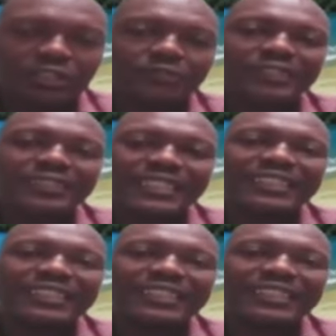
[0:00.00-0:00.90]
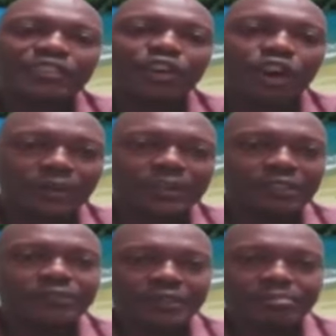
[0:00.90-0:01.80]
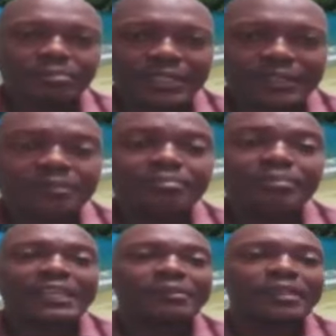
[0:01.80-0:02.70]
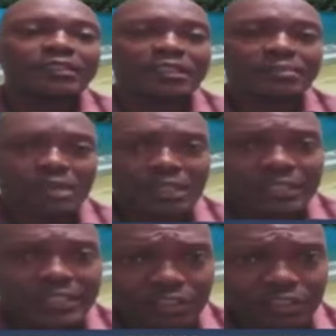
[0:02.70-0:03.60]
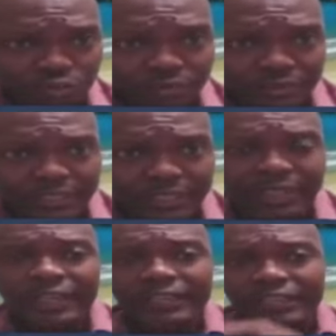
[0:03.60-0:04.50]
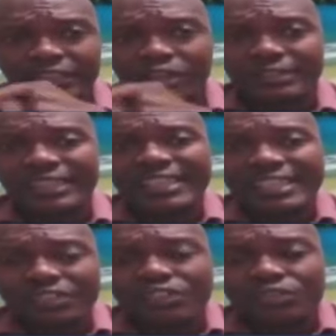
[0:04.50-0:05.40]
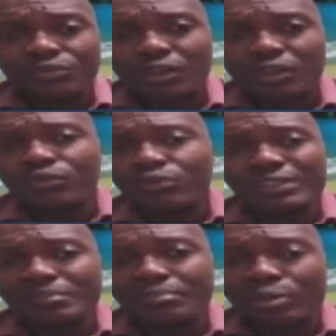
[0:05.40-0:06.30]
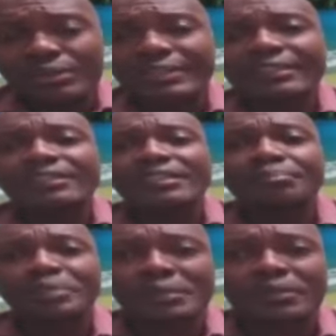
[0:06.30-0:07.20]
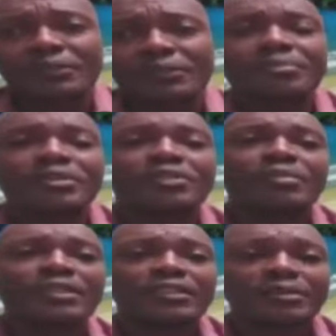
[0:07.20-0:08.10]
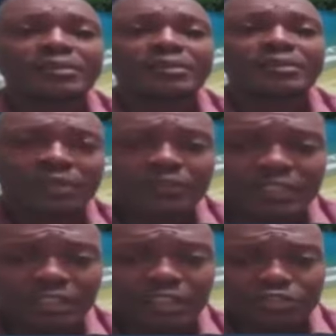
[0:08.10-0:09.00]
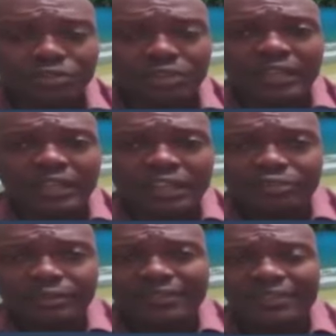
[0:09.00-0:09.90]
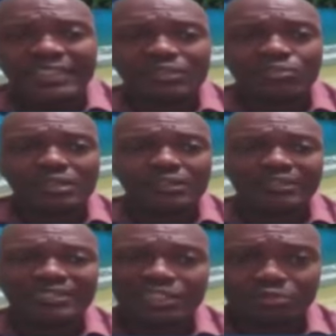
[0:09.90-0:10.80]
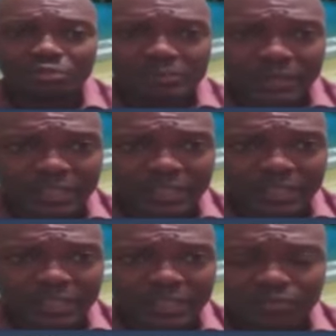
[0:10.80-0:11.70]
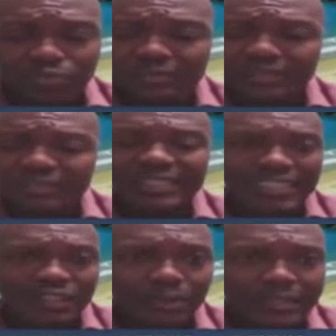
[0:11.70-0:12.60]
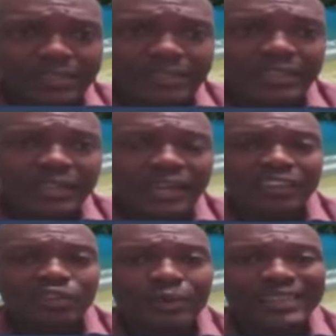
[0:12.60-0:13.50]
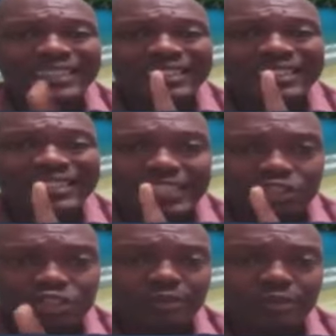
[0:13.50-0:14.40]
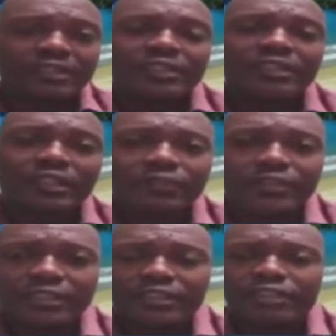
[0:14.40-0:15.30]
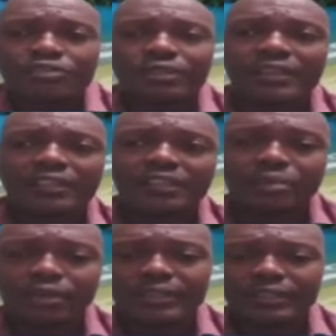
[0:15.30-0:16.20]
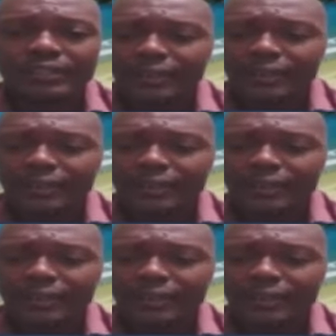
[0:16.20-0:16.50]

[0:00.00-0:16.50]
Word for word: of 16 hours of debate in the parliament on Monday and Tuesday discussing an issue not only important to the people of Tobago, but to the people of this country. So I but think Mr. that Dennis, was disrespectful, was delinquent, and quite dangerous for this country at this point in time.